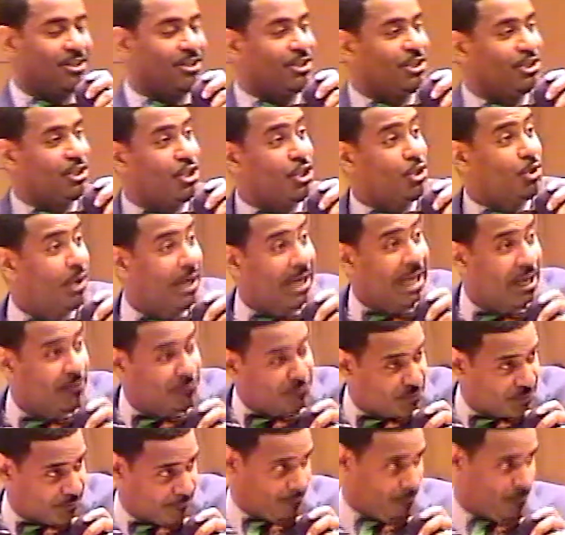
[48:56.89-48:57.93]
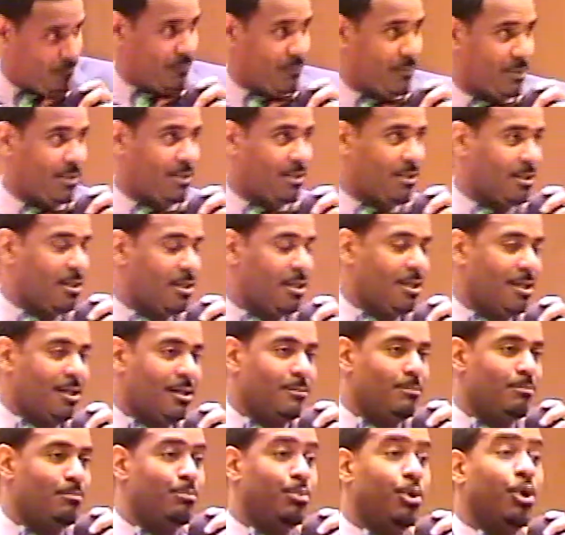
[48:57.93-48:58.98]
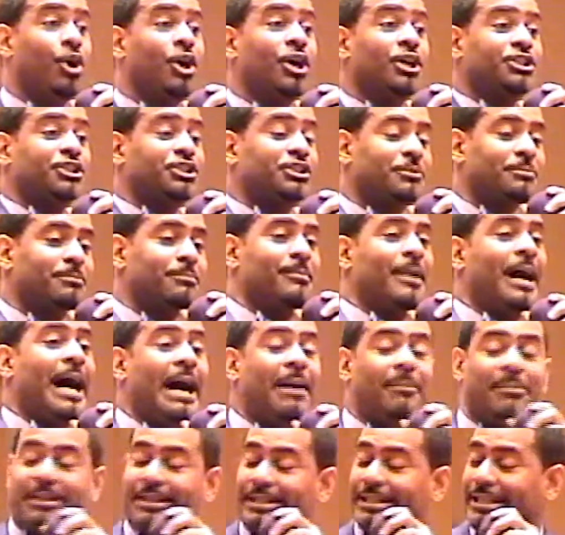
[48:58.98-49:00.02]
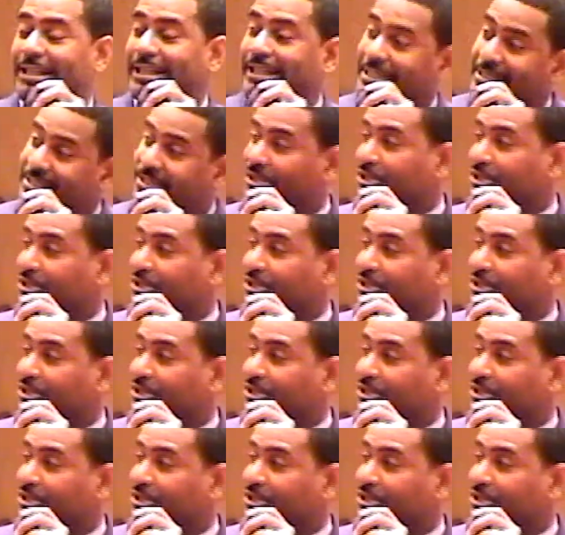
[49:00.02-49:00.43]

You left him, pushed mama into